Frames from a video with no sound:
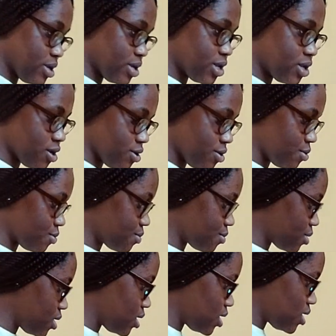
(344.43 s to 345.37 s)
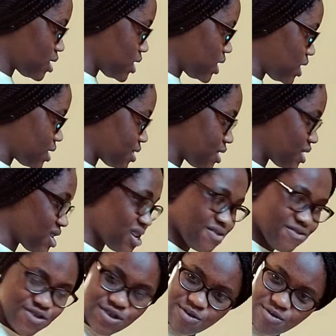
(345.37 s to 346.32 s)
So I think I've
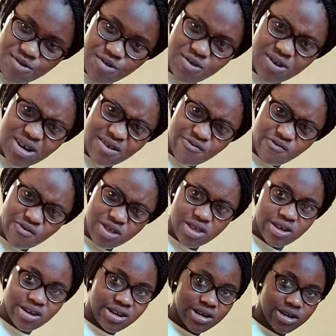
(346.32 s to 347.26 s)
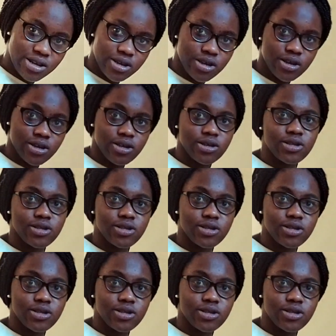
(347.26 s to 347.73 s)
shown you everything I need,